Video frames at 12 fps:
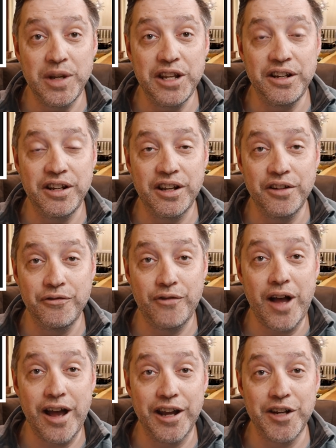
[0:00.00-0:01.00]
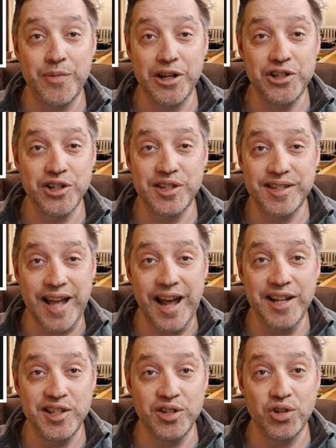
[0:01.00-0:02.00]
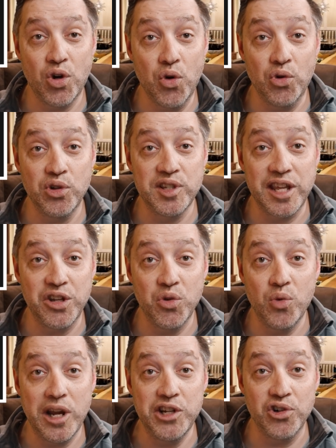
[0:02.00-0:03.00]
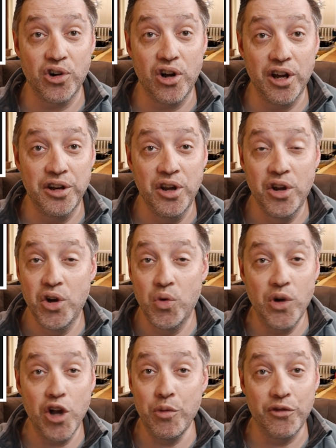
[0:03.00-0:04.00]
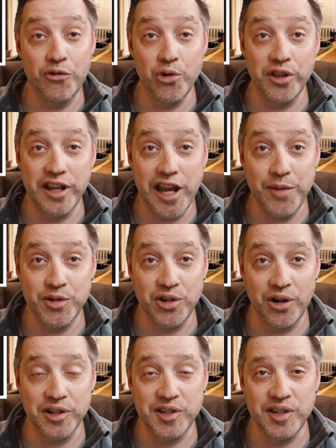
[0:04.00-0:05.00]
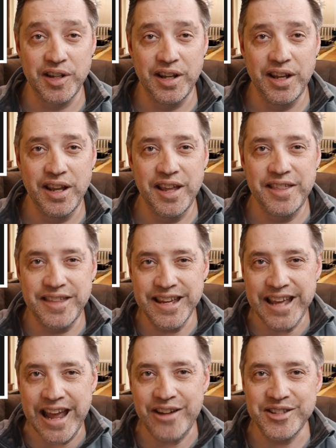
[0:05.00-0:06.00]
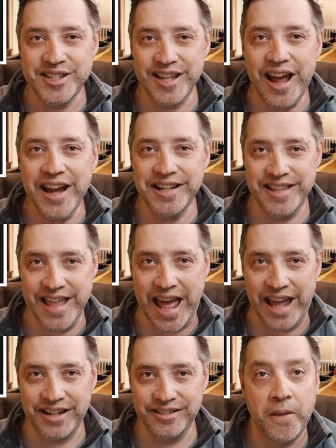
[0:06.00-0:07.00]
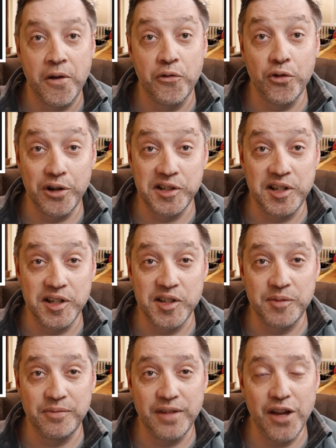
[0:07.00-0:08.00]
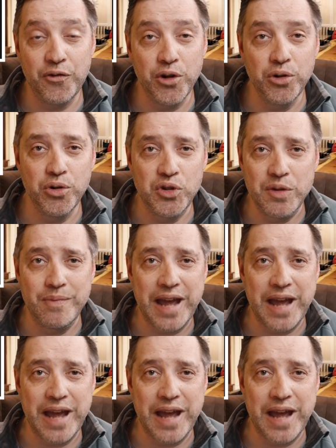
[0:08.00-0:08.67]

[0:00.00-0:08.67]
be confined by just sides and totals that you wager on well before the game starts. Think outside that. For instance, if you do some